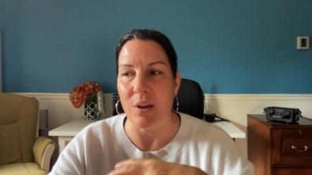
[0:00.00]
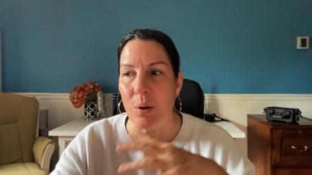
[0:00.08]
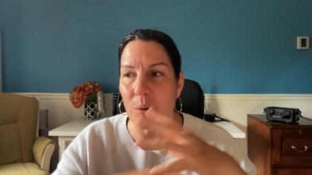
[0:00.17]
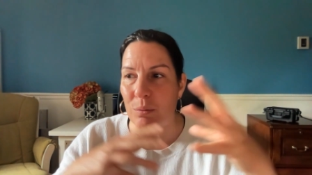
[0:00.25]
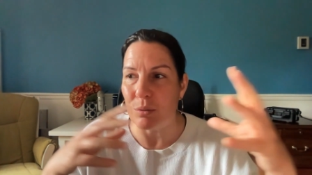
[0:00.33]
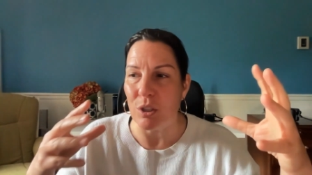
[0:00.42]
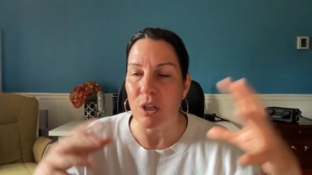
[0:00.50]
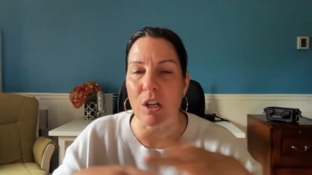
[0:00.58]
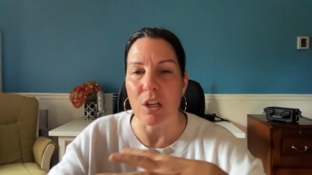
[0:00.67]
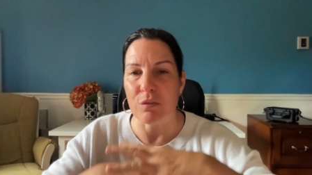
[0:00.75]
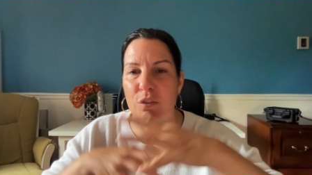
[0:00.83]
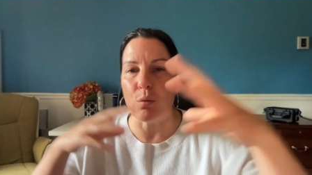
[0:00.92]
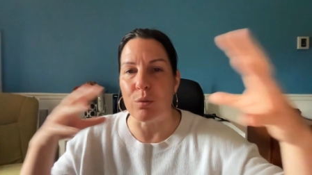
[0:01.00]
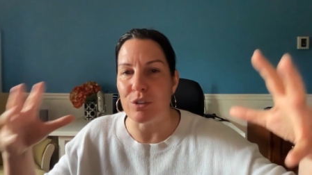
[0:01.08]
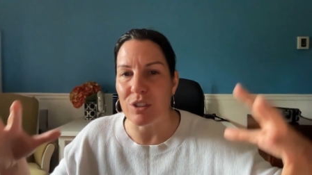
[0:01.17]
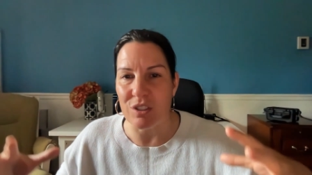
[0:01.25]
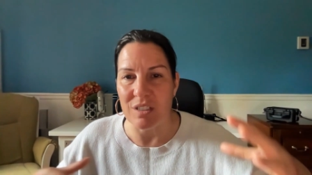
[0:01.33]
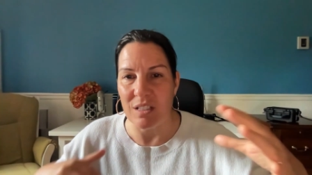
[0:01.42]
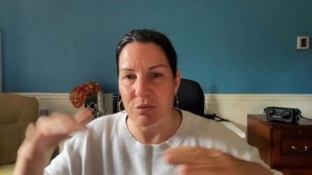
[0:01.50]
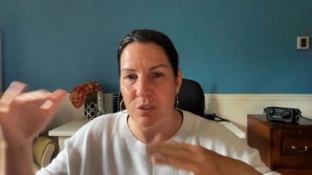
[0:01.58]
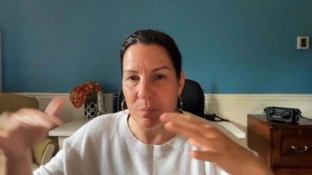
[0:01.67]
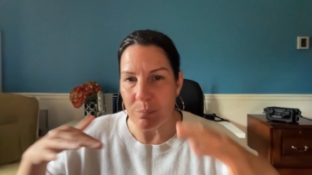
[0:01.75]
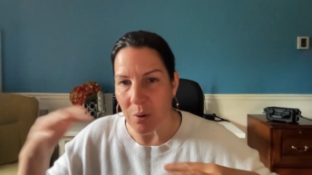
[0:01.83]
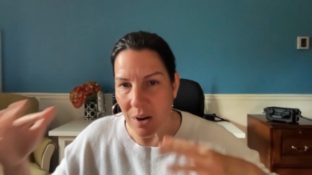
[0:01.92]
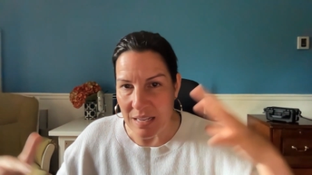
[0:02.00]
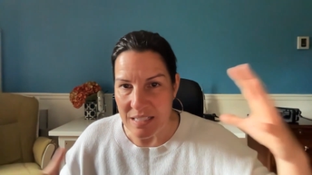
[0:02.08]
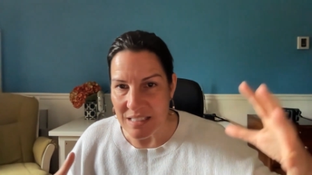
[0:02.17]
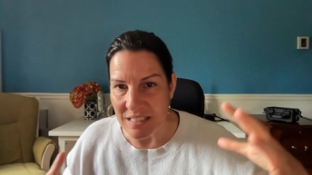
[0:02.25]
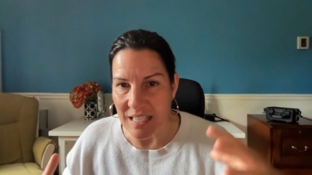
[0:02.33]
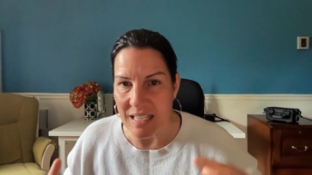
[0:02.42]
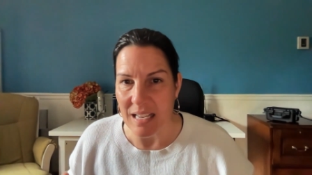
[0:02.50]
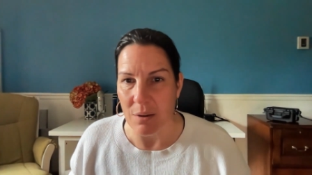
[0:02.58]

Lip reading: owned a lot of courses, different pricing.